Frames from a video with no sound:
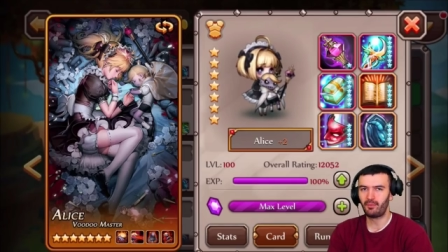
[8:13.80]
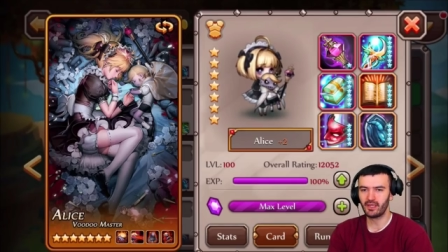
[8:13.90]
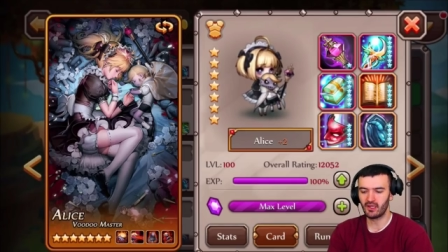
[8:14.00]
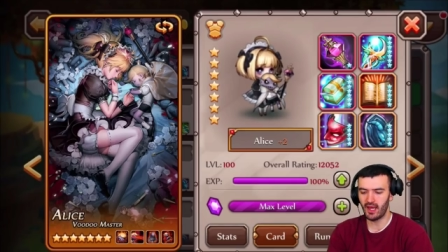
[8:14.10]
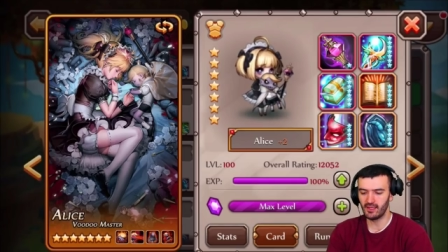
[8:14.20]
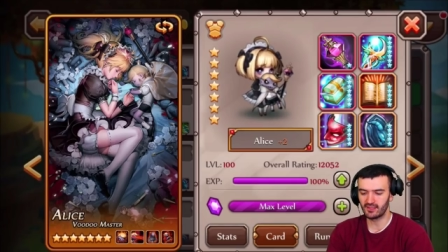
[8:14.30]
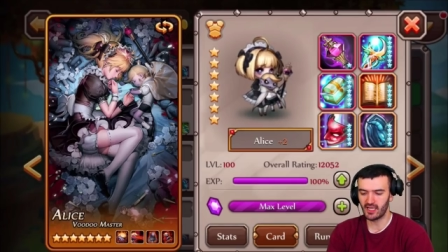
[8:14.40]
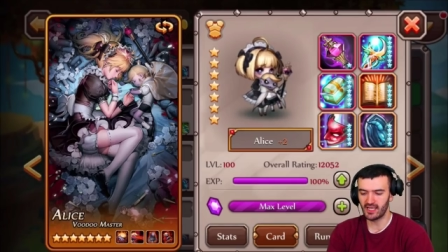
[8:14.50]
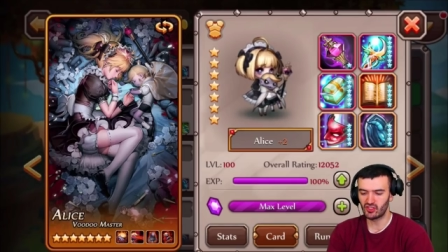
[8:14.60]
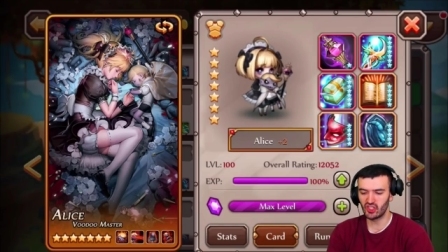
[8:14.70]
opinion on Alice,
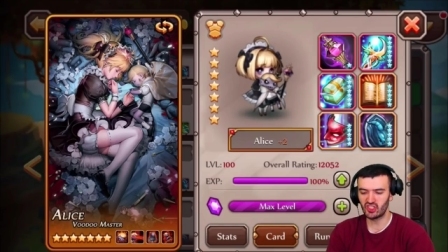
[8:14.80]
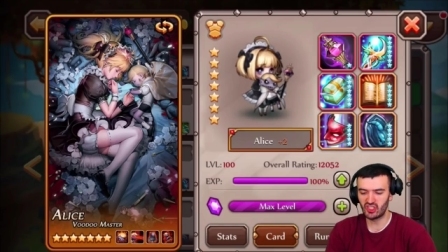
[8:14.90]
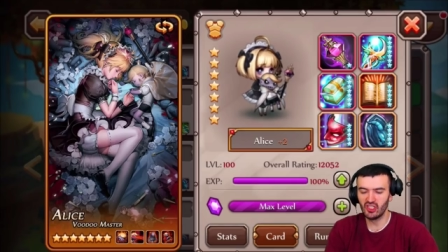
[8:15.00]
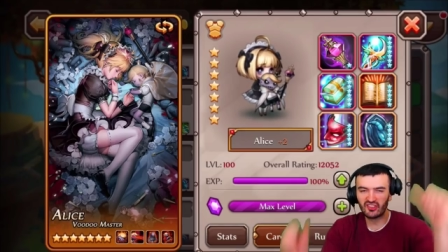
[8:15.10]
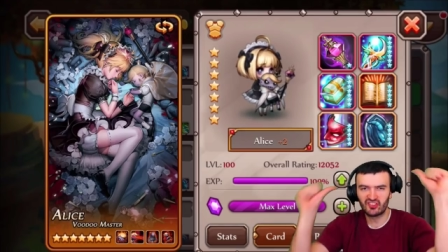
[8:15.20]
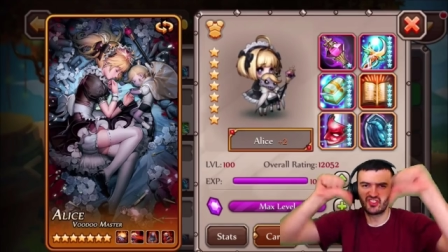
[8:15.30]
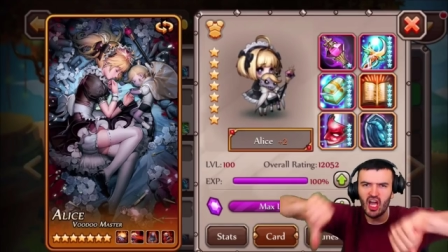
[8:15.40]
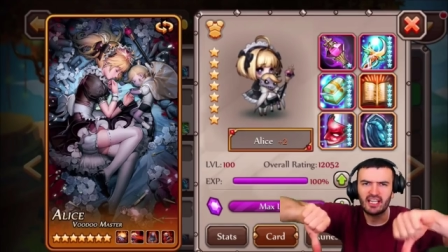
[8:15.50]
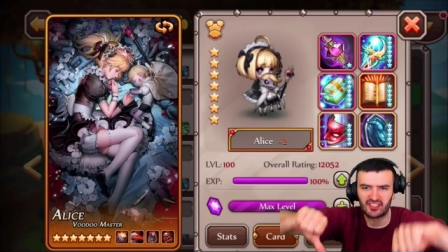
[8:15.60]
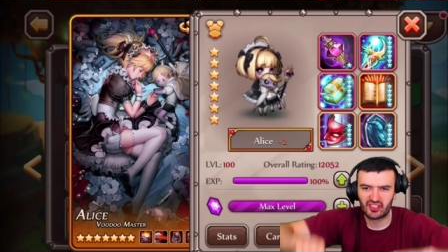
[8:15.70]
guys. She still
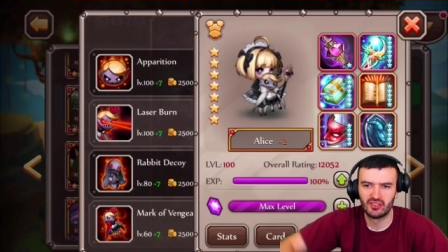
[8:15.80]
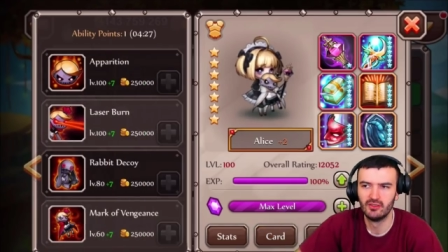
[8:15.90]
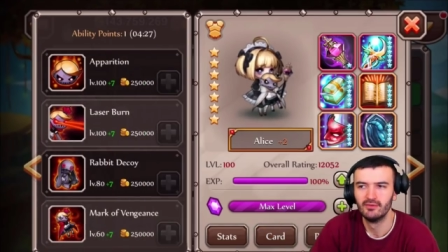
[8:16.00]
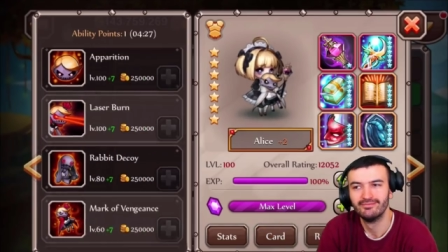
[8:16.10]
sucks!